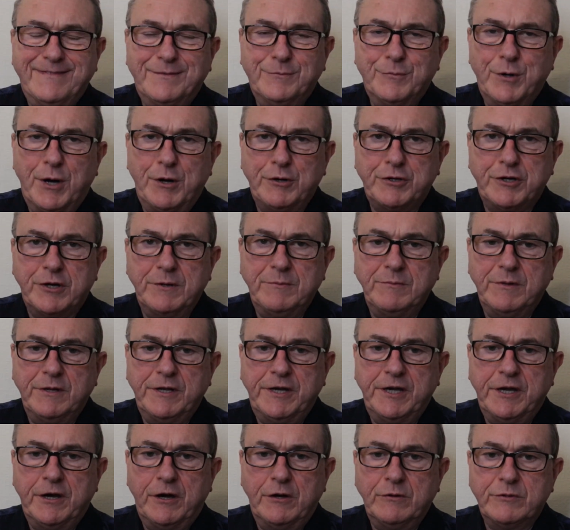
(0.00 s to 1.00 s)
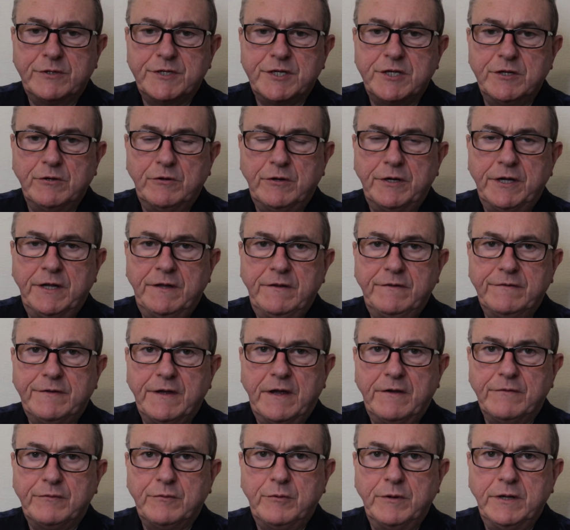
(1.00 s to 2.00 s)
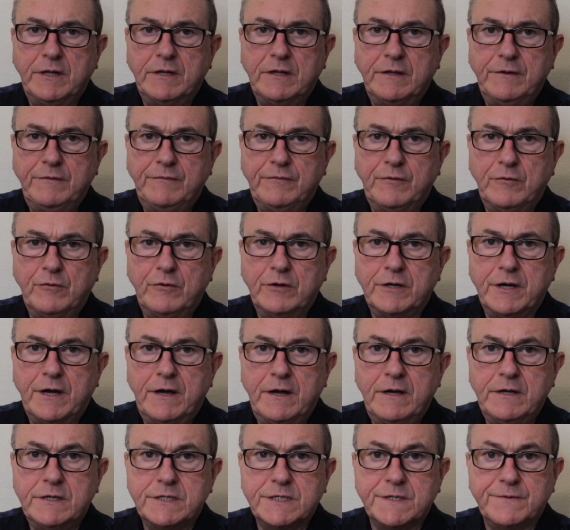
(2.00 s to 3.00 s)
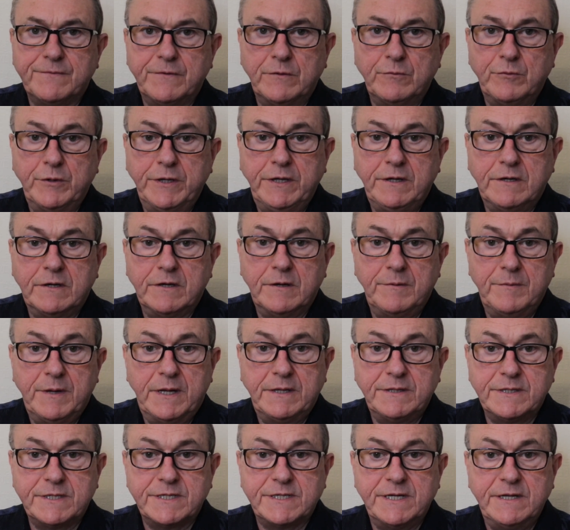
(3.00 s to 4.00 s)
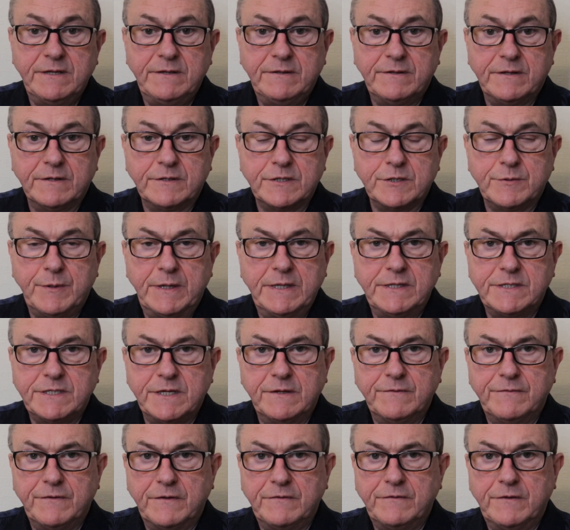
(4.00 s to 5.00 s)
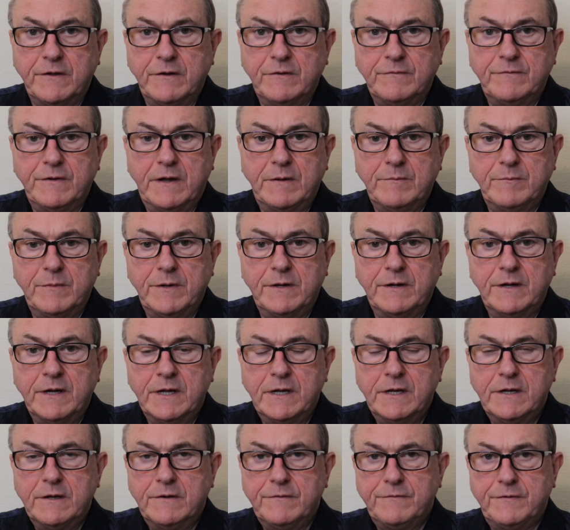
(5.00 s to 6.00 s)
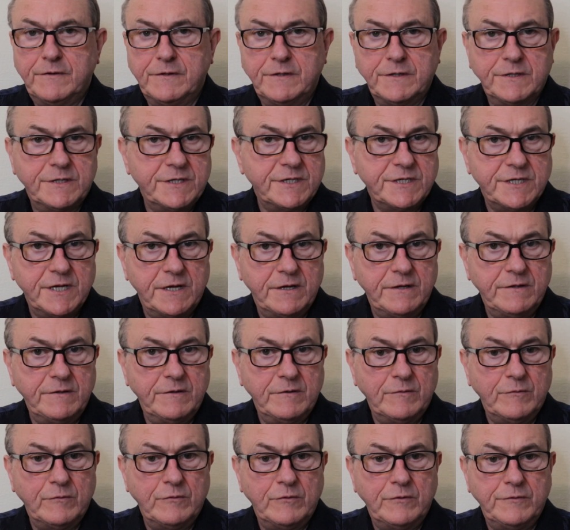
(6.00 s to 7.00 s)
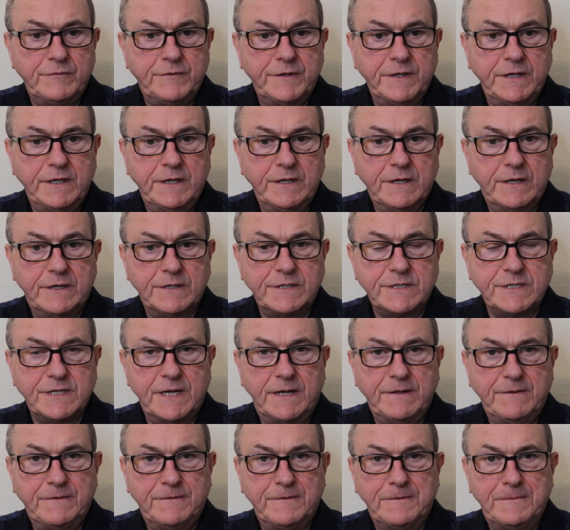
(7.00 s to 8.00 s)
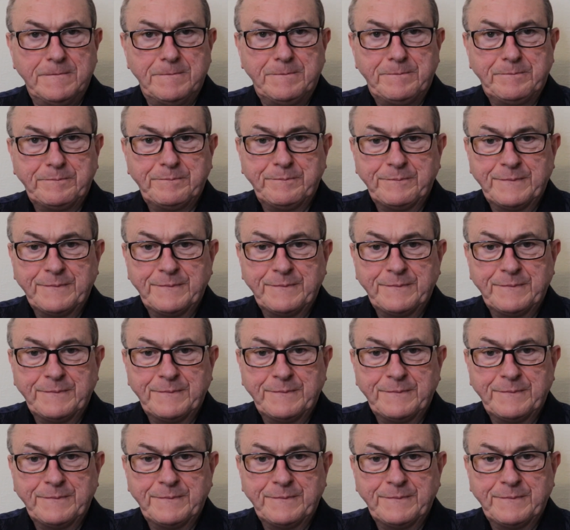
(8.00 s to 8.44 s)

Welcome, Leo, to your in-depth weekly forecast for week commencing the 20th of November for the Sun or the Ascendant.